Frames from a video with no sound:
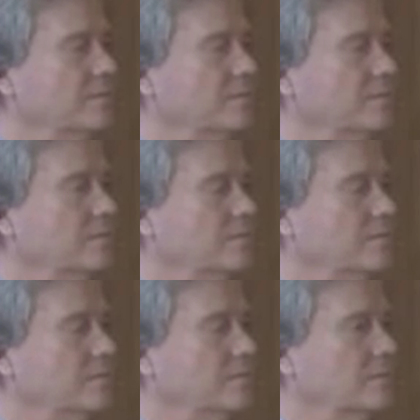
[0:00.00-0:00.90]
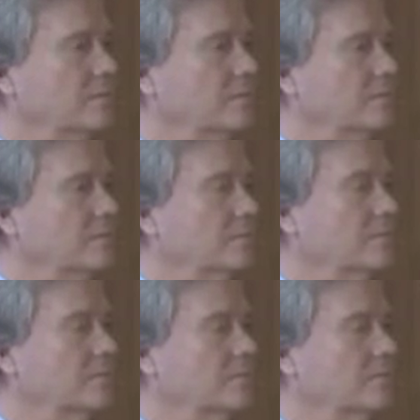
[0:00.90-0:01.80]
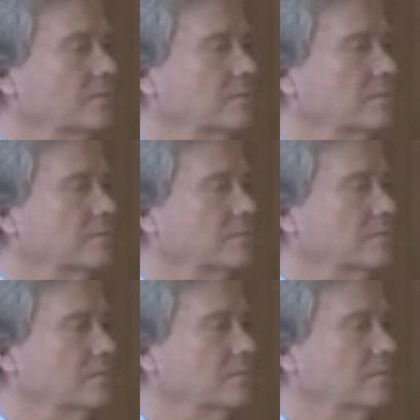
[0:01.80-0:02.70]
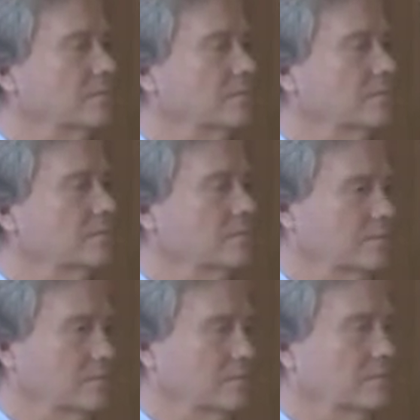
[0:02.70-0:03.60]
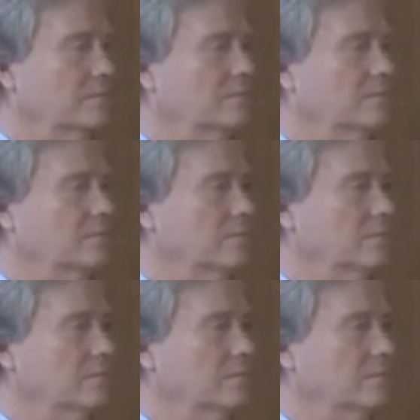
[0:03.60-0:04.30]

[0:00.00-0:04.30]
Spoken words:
(silent)